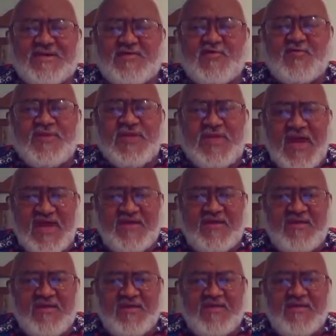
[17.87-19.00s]
to be
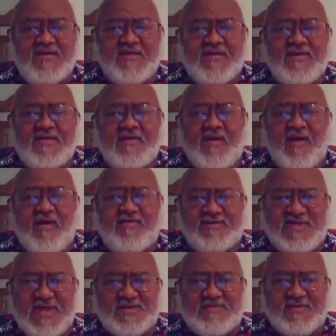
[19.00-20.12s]
done of
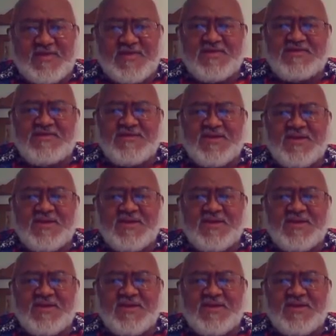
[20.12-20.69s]
assessments